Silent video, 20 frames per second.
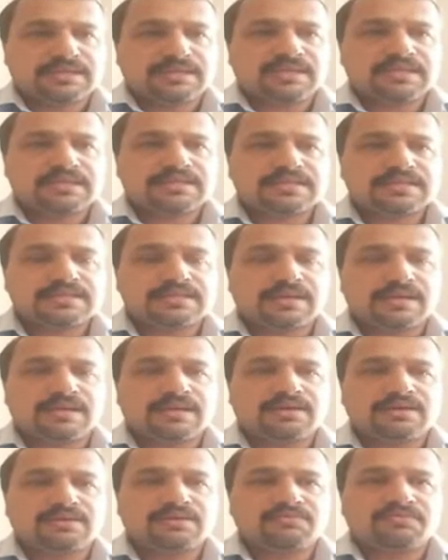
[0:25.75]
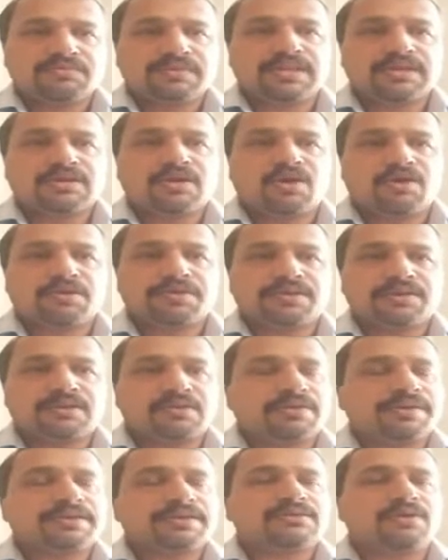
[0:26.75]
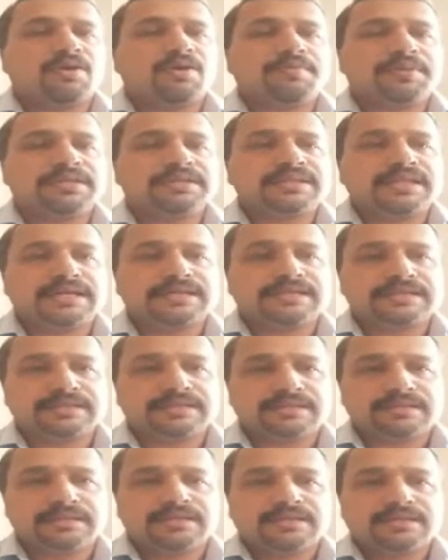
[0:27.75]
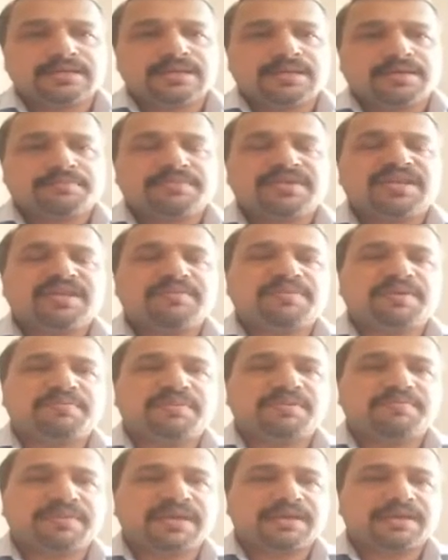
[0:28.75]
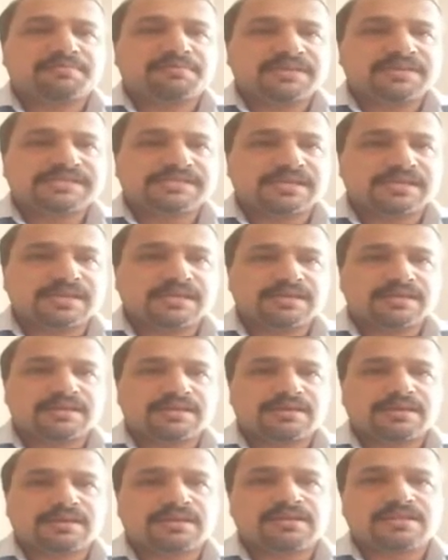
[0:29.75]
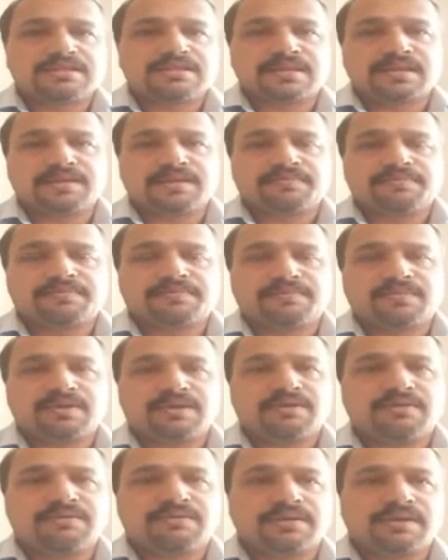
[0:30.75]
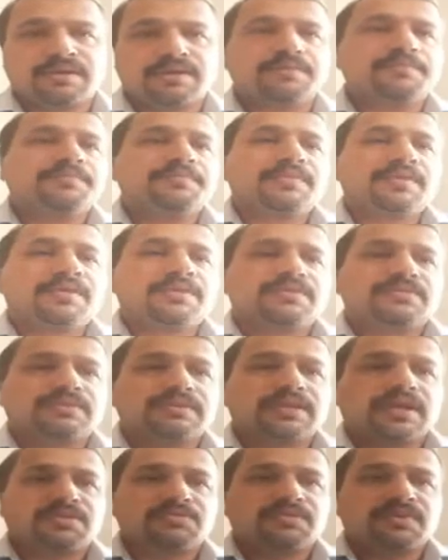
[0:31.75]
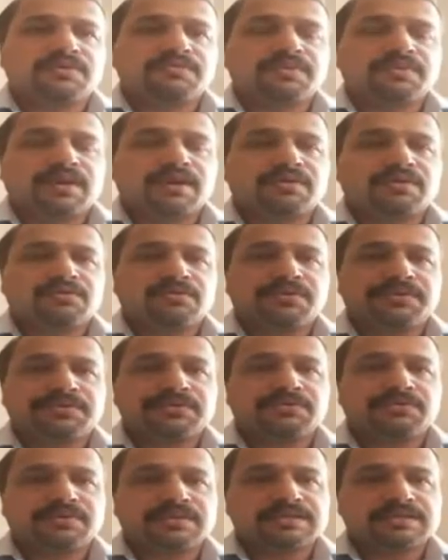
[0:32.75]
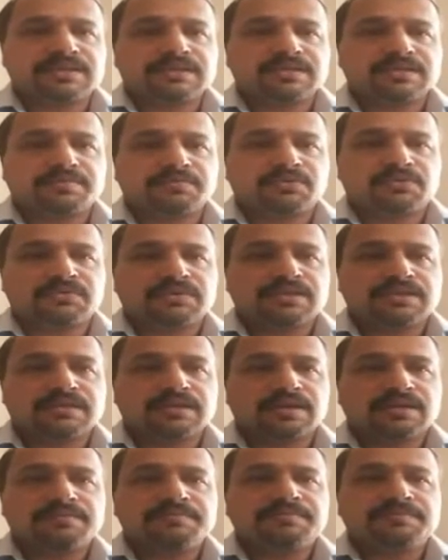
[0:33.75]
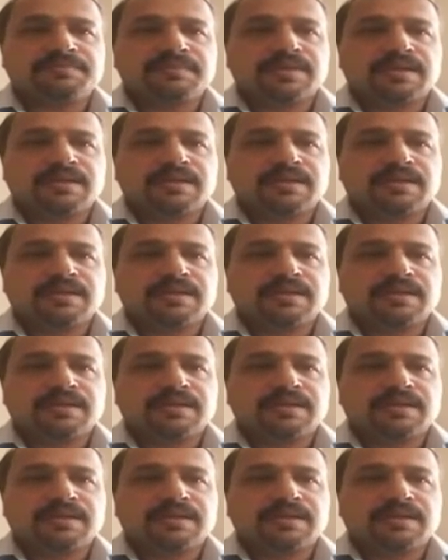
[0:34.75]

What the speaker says: It is very quite common that many people make mistake in the same area. So that's why we are going to discuss about the same.